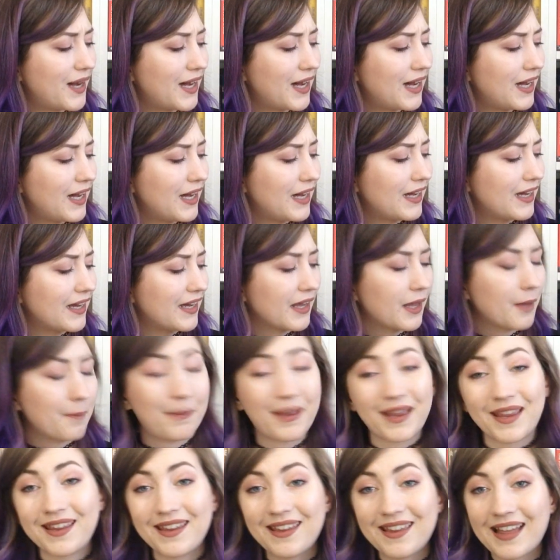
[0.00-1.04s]
by
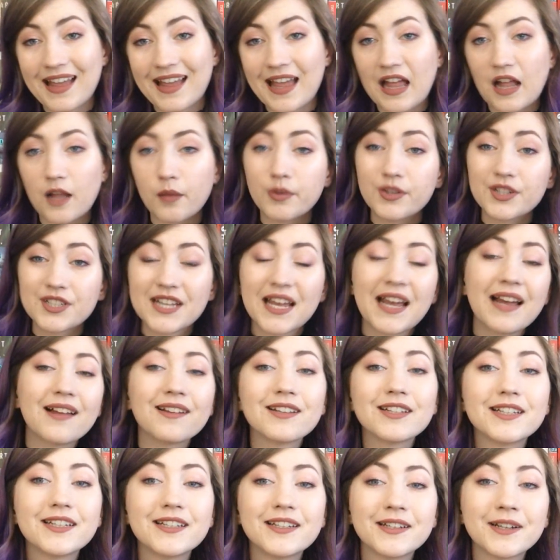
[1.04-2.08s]
Becky
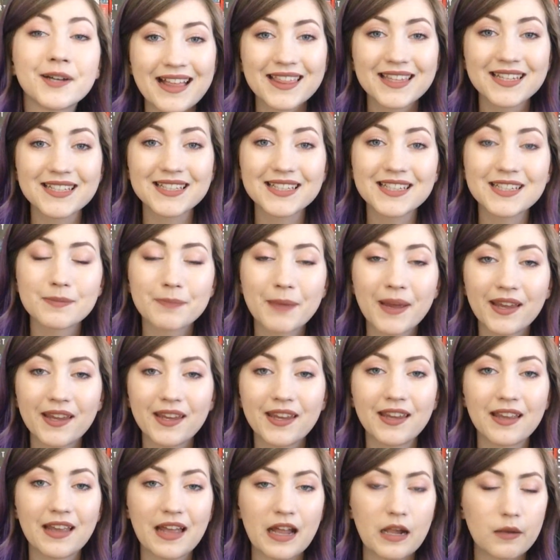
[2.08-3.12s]
Albertalli. This is
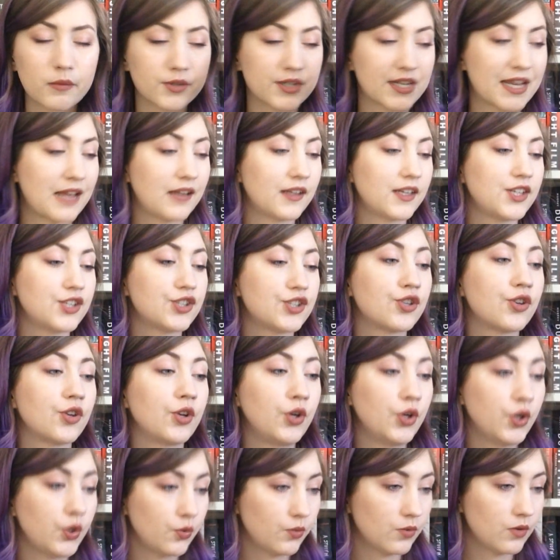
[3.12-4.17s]
Becky Albertalli's
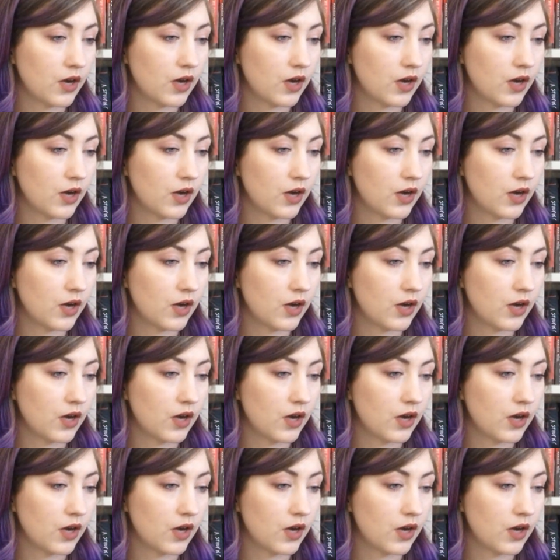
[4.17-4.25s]
new